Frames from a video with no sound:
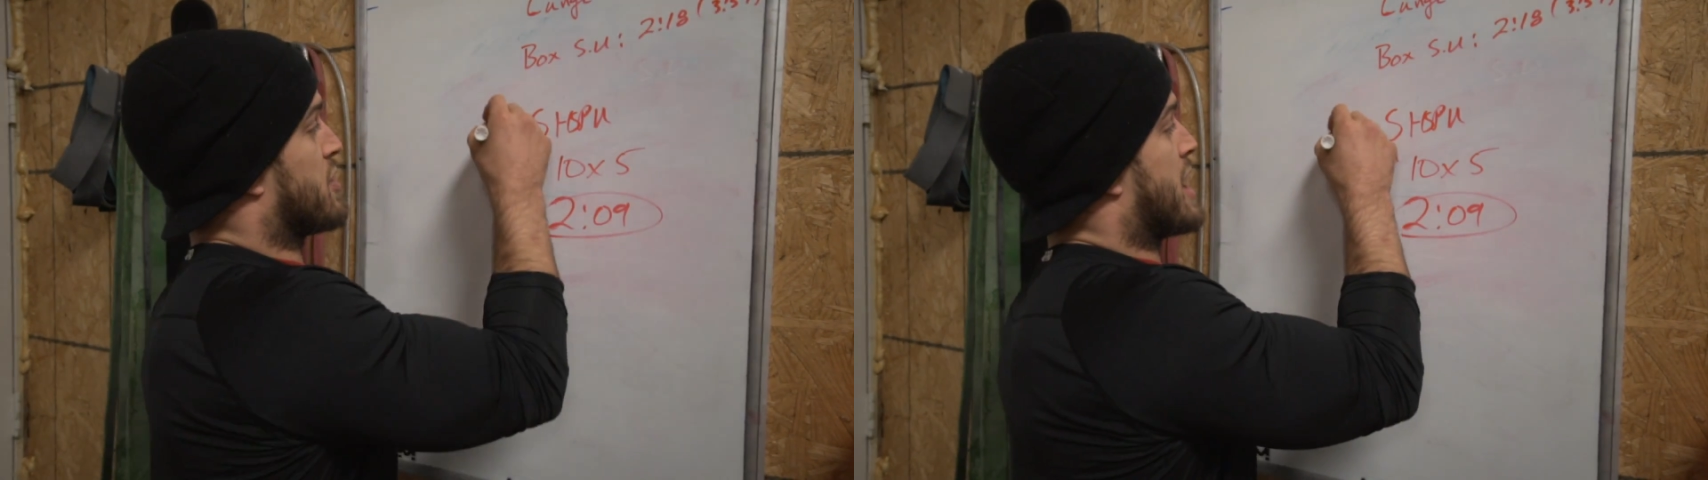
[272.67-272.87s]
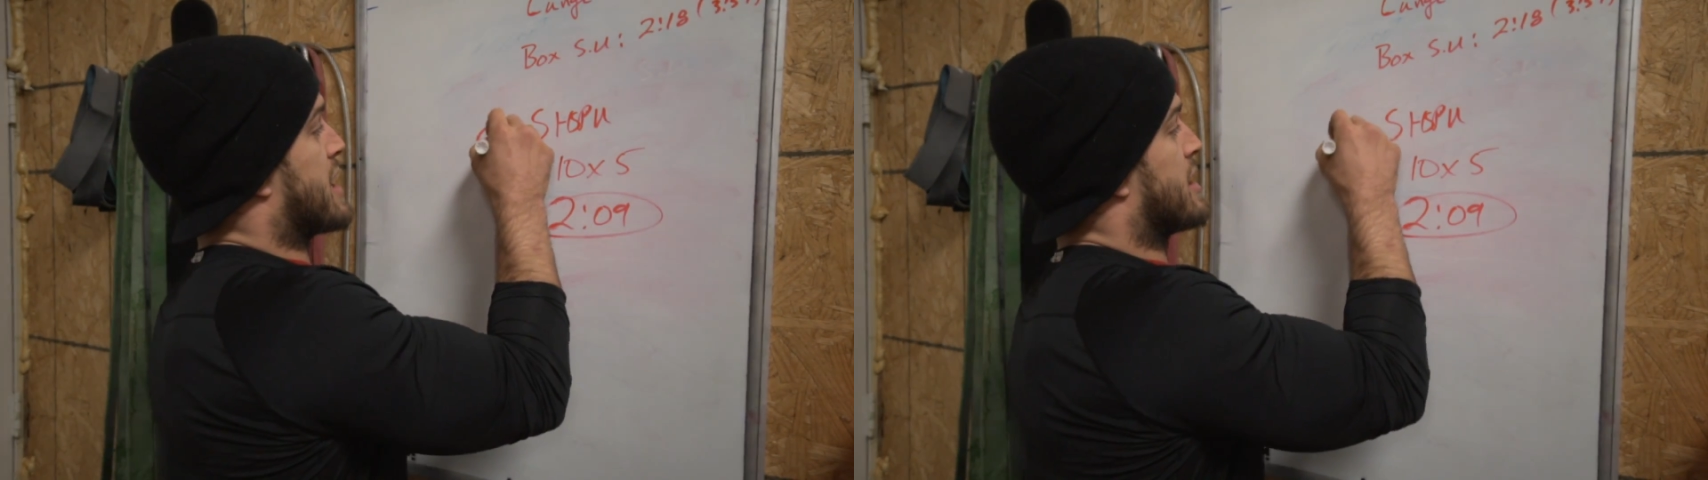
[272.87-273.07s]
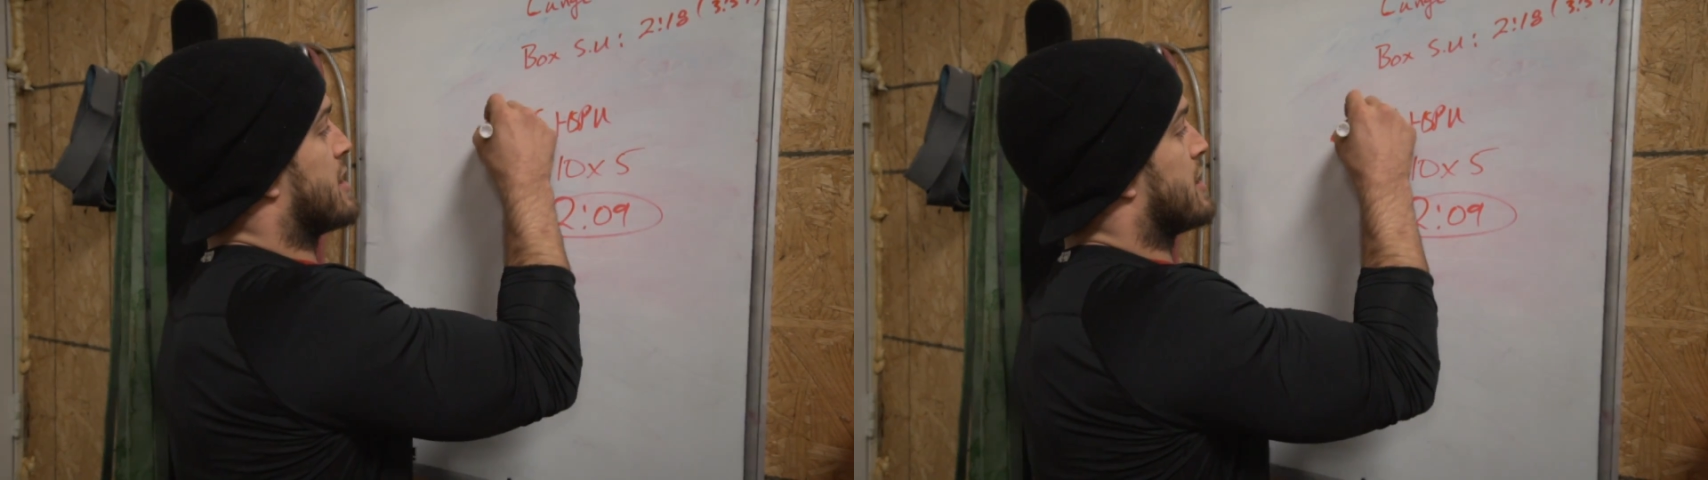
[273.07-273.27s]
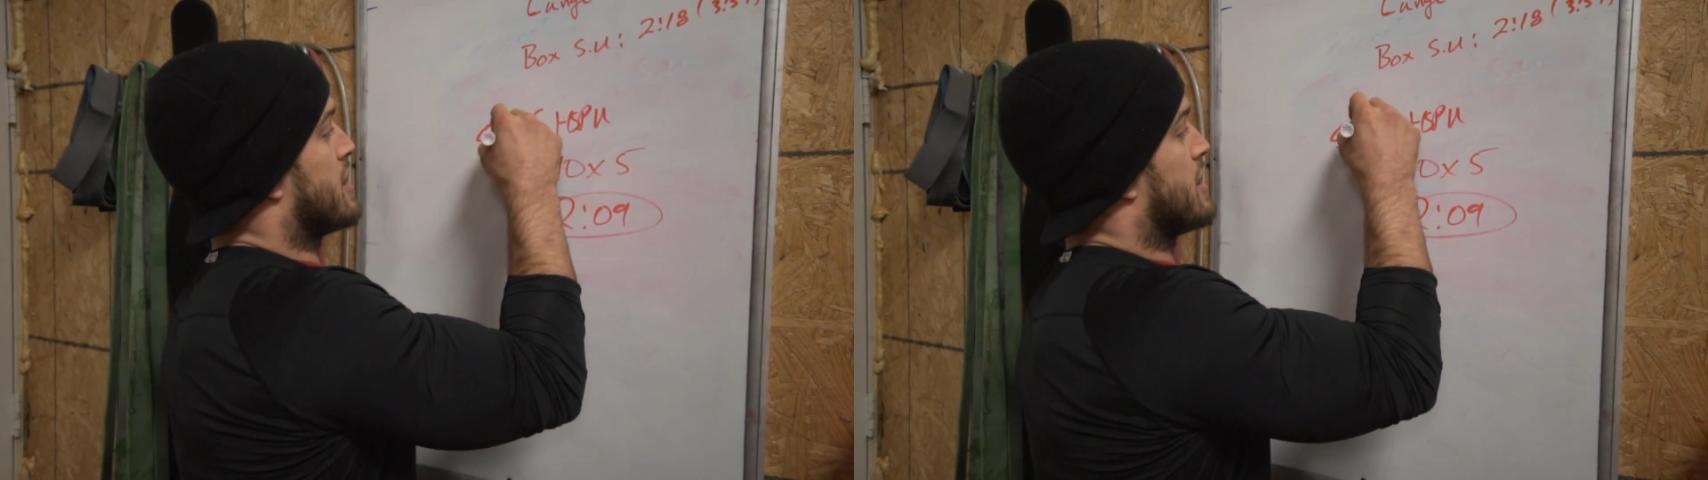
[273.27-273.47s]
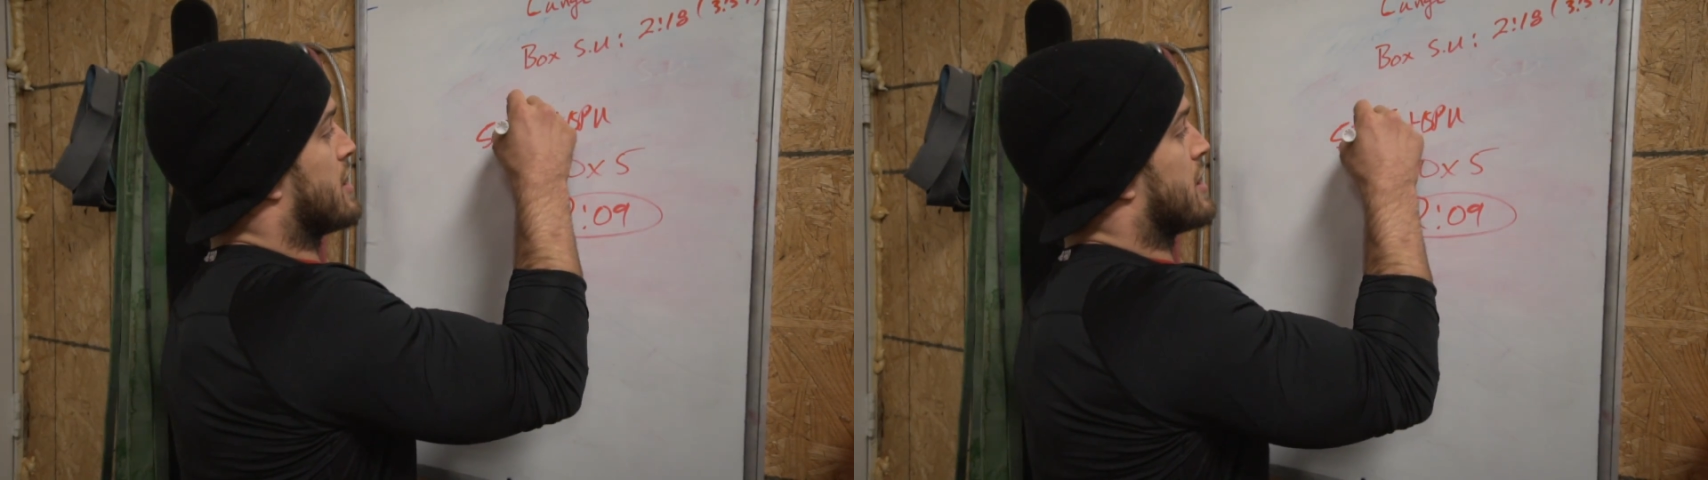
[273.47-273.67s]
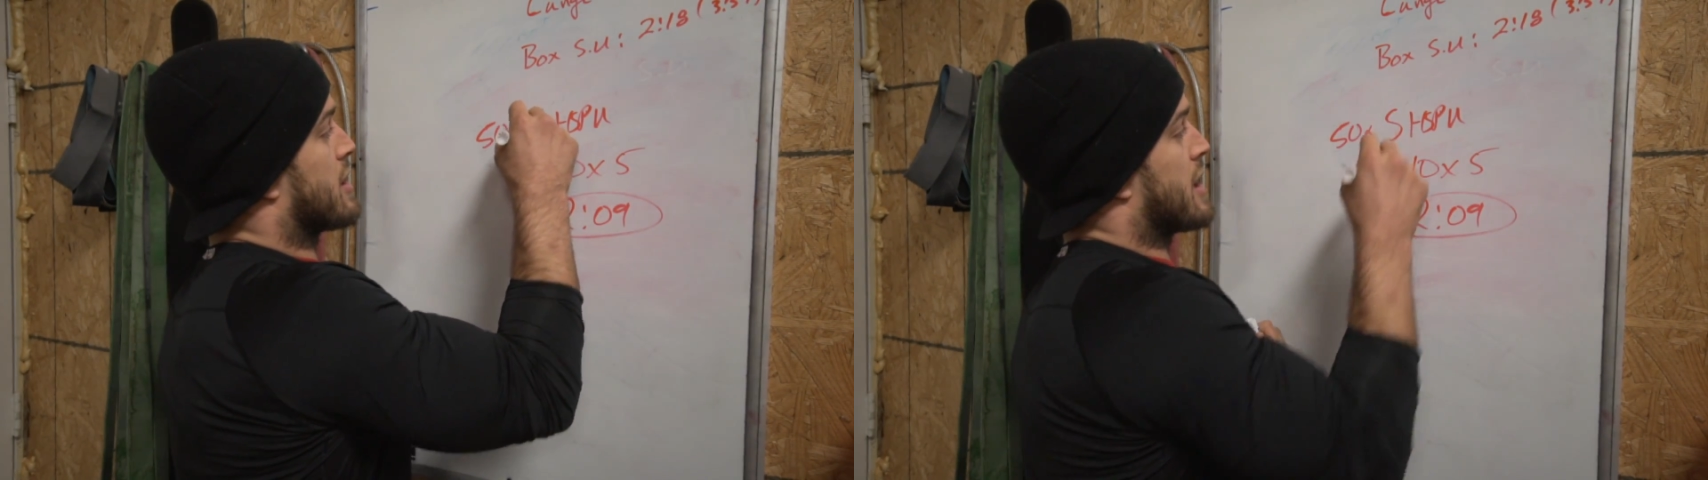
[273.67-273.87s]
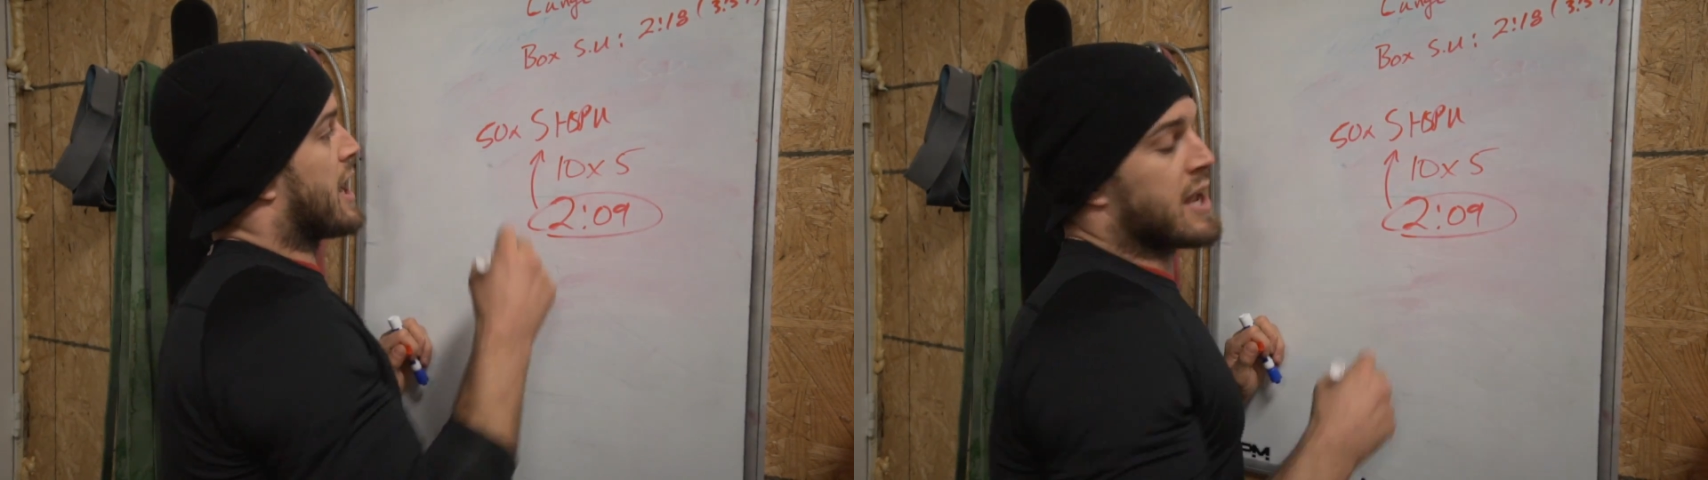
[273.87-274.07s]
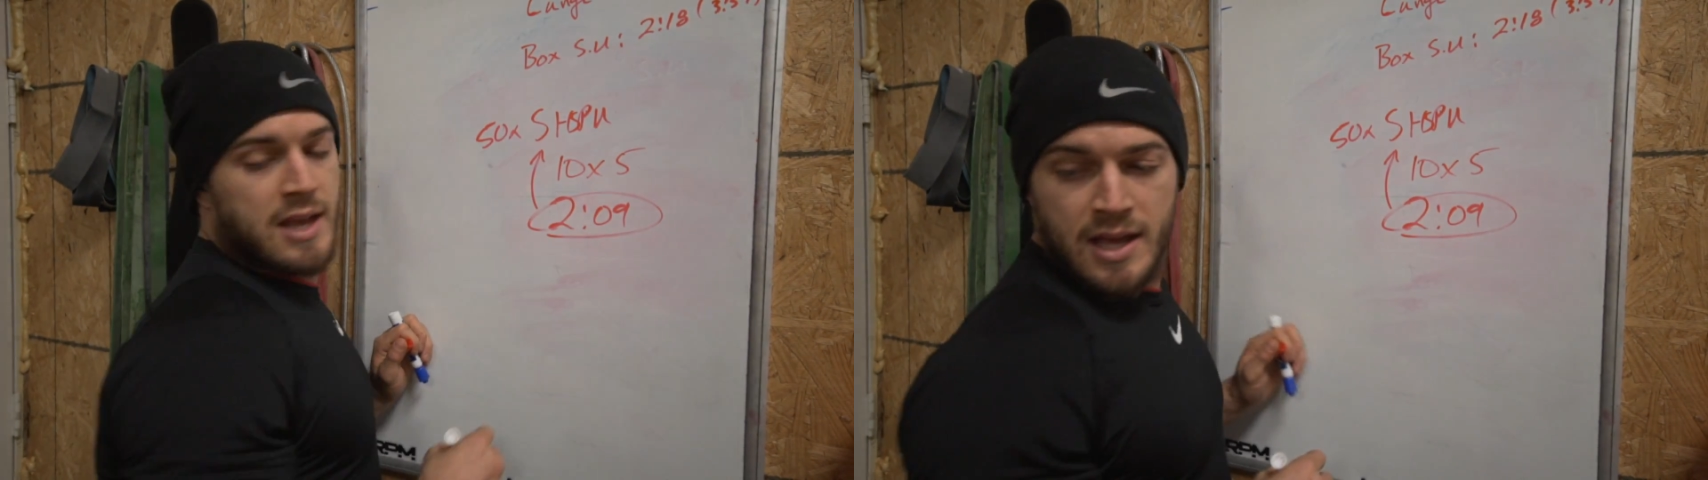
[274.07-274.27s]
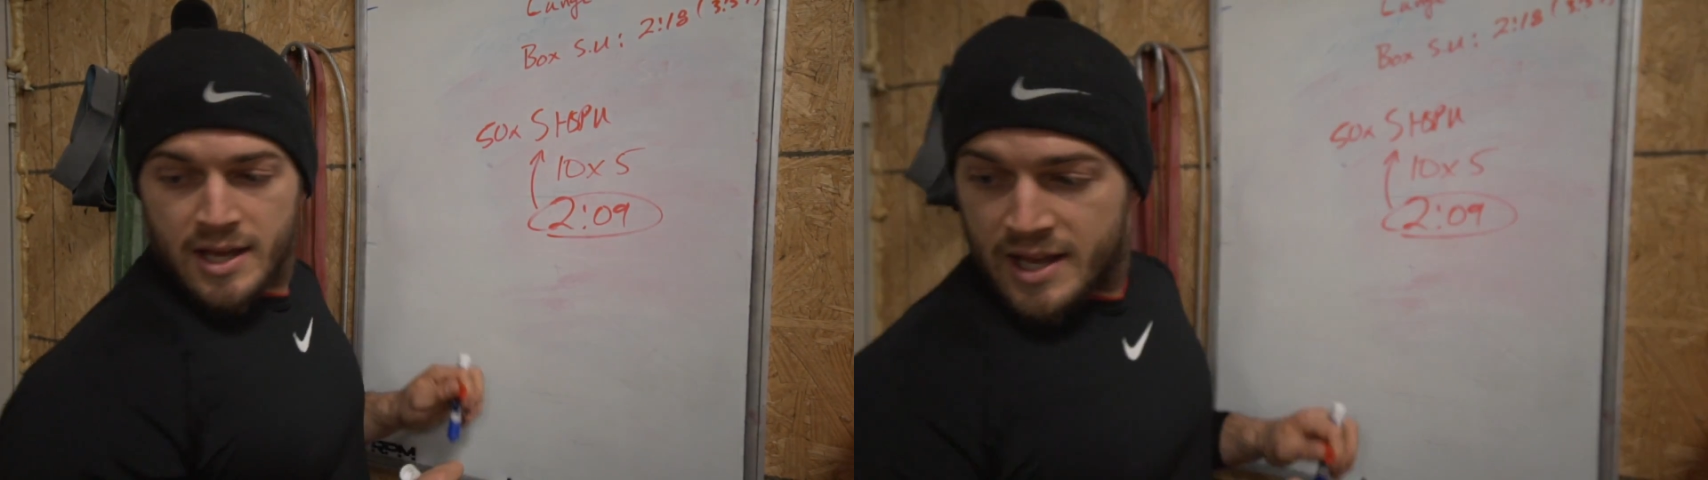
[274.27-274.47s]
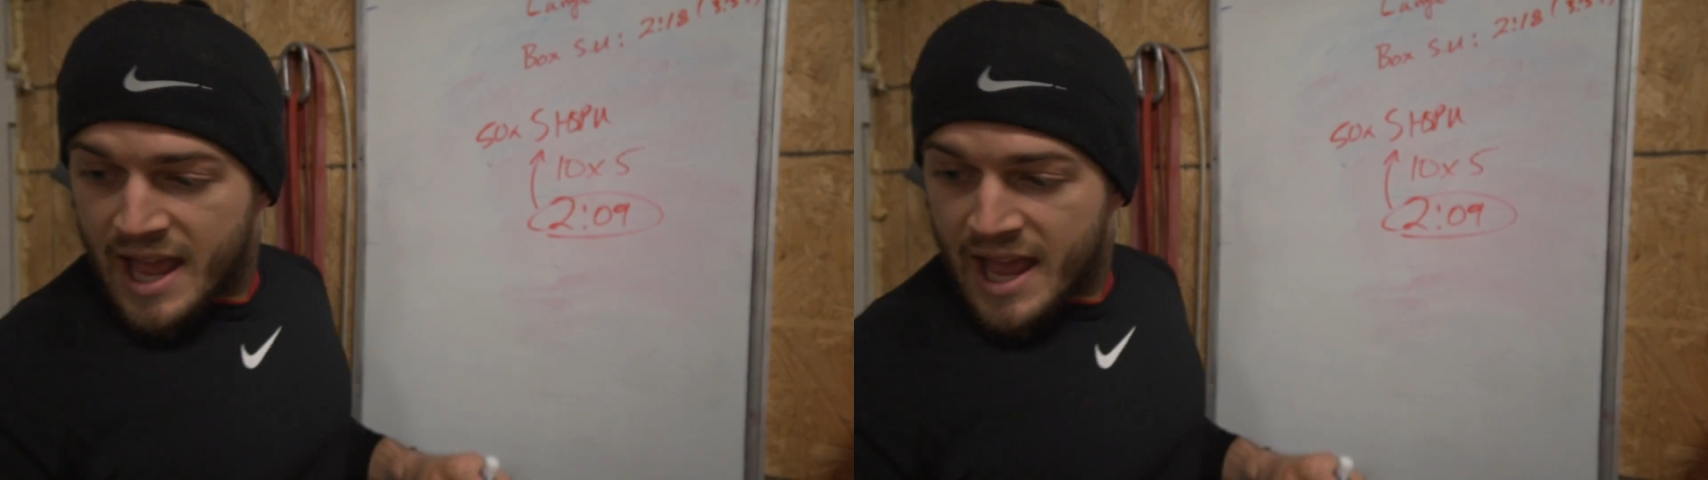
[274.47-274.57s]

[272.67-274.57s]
right? Okay?